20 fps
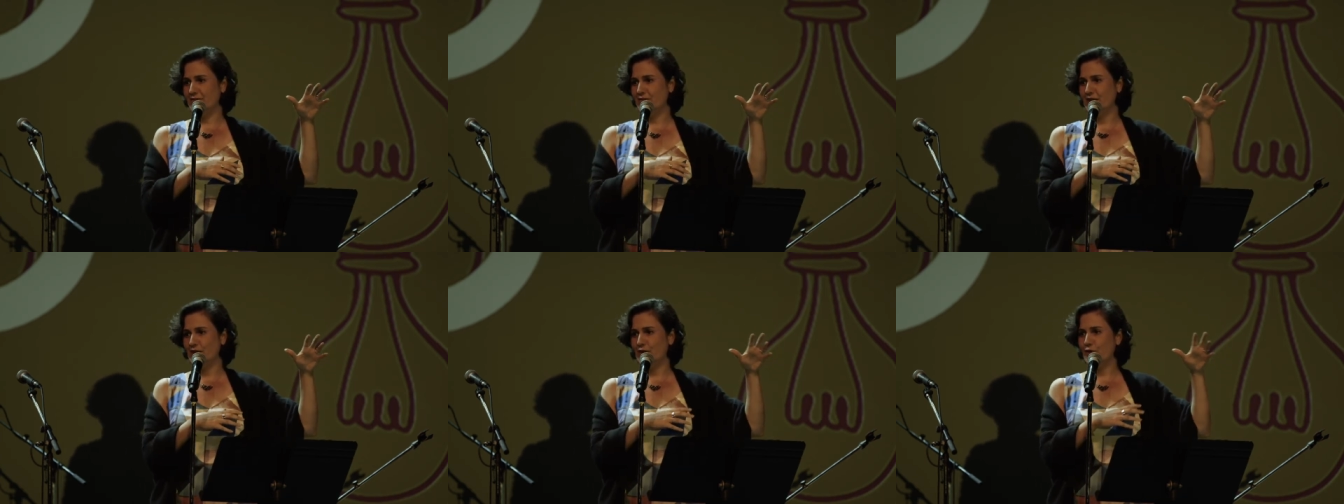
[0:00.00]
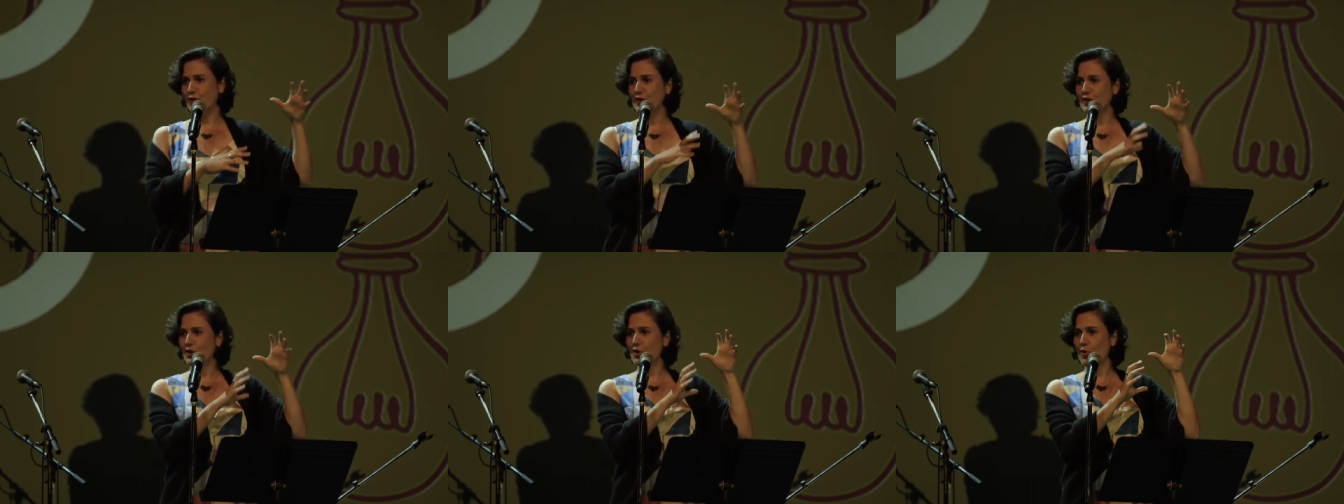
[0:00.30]
They
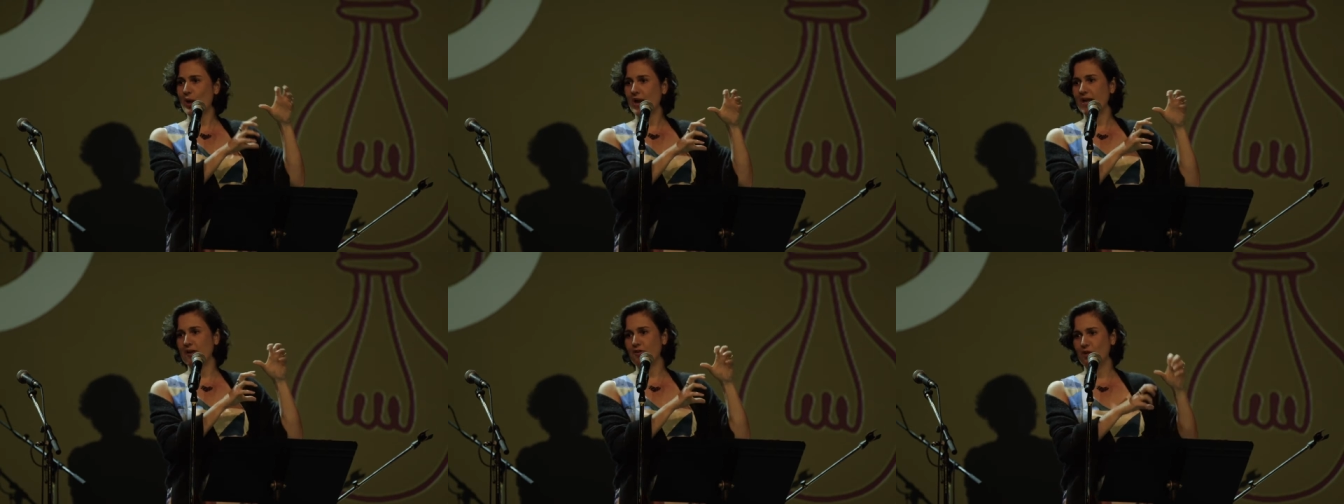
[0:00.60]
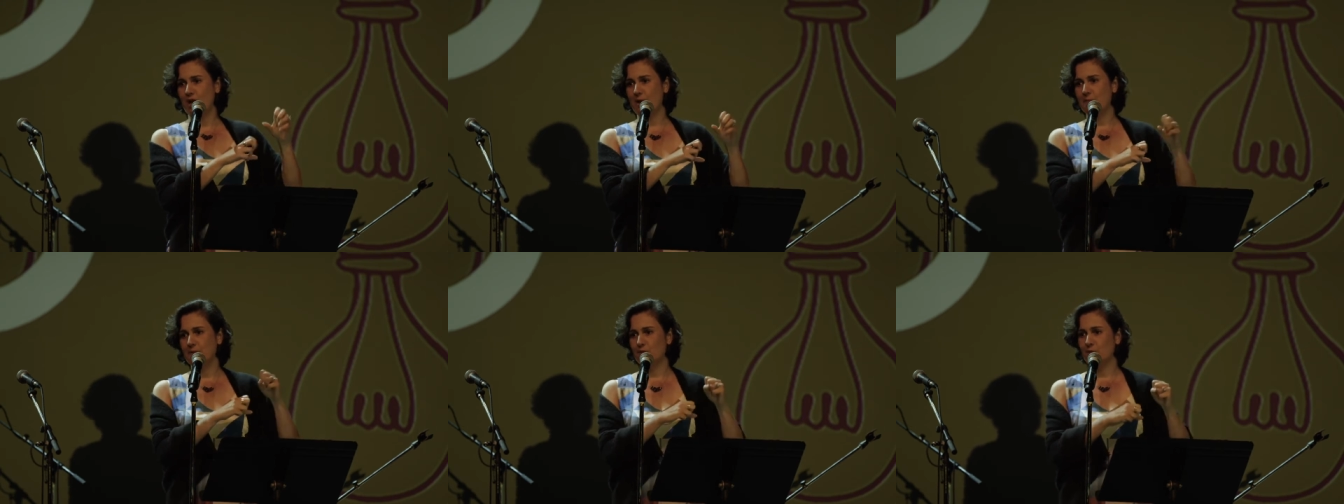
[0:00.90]
couldn't quite
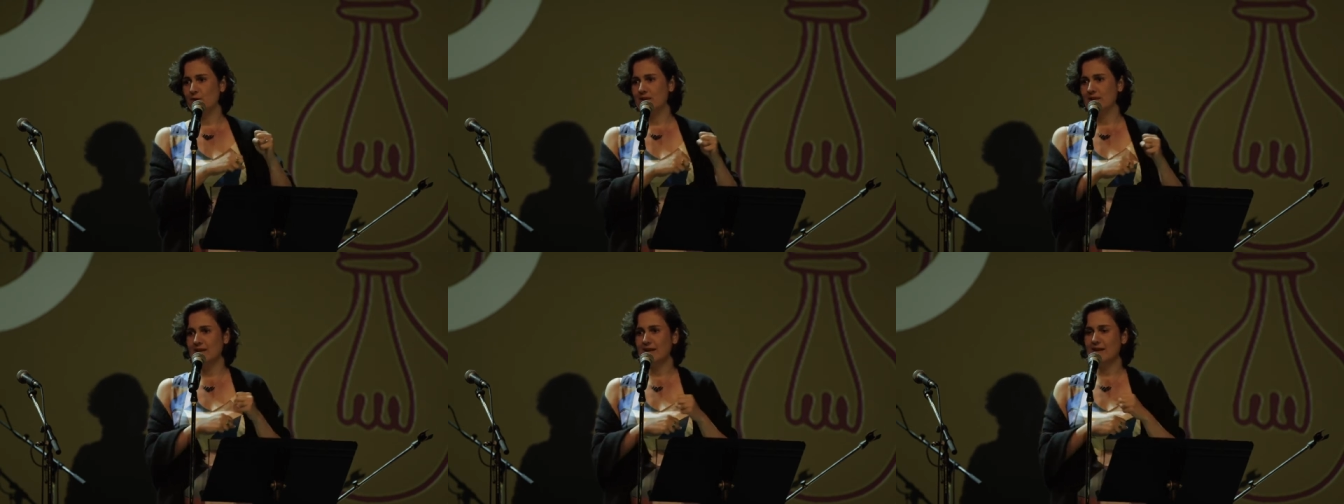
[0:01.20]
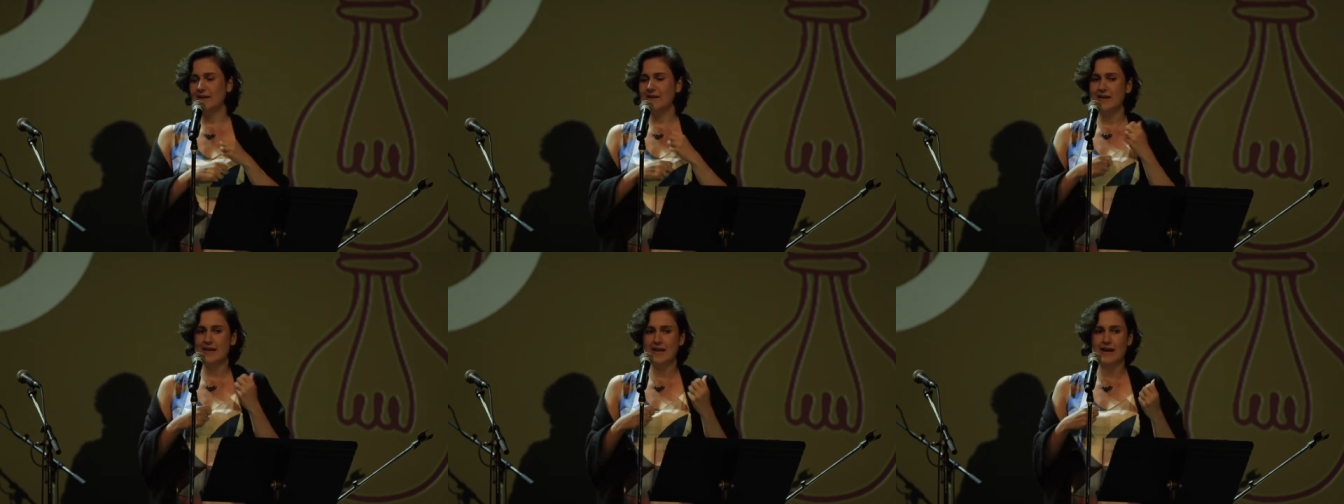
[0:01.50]
grapple with
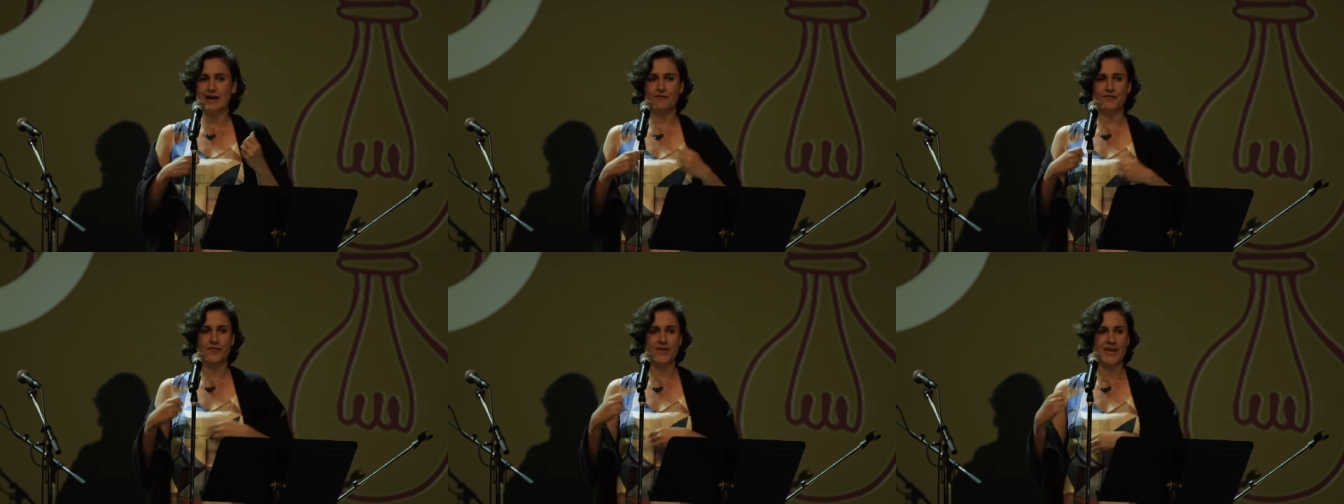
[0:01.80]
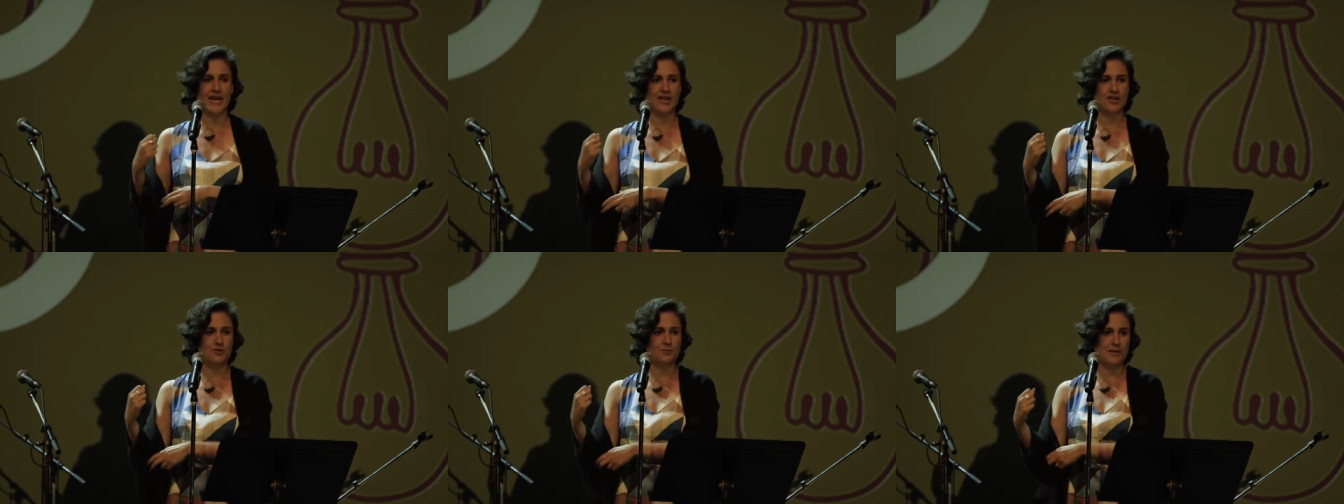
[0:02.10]
it enough. They
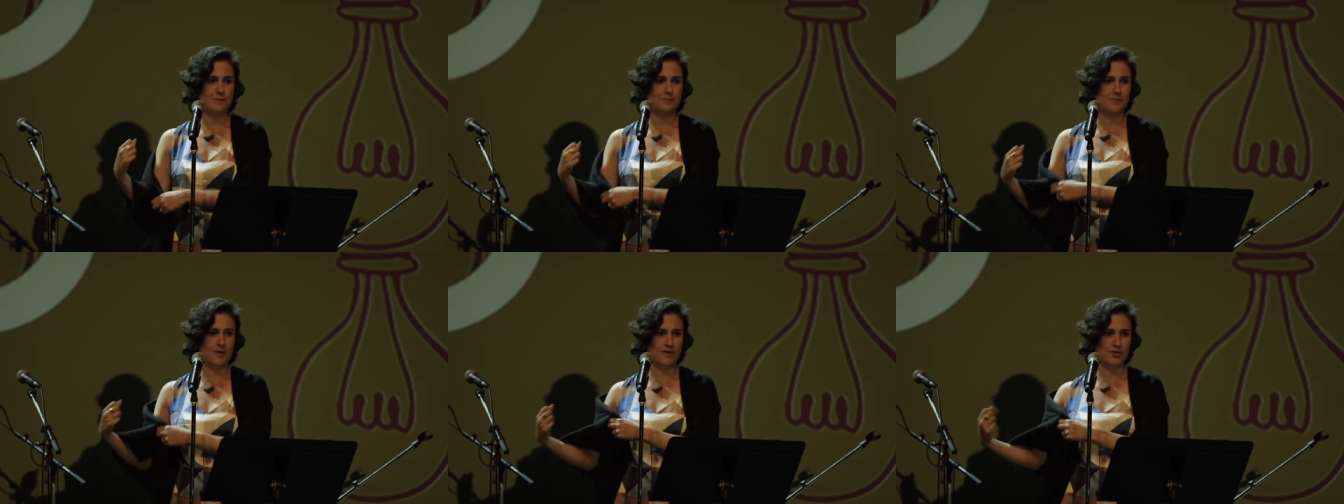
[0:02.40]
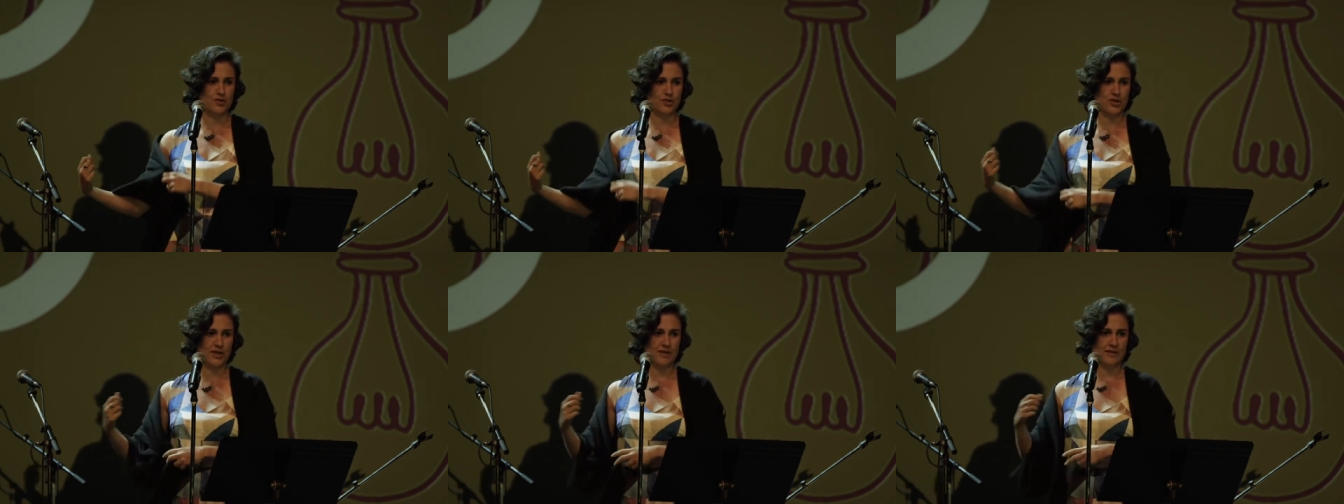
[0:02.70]
had to be
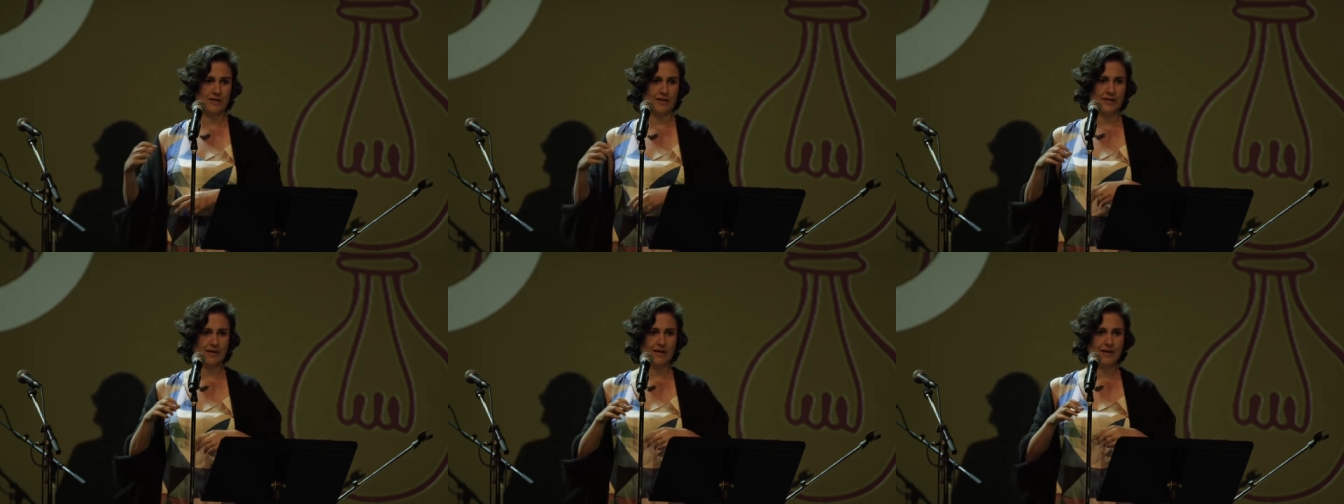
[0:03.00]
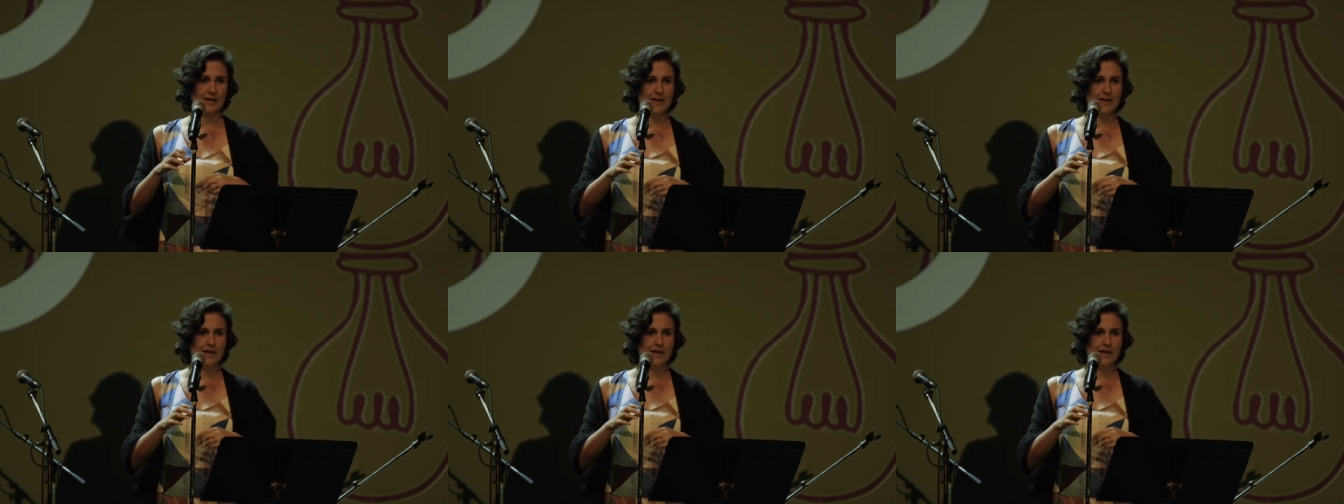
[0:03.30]
apologetic.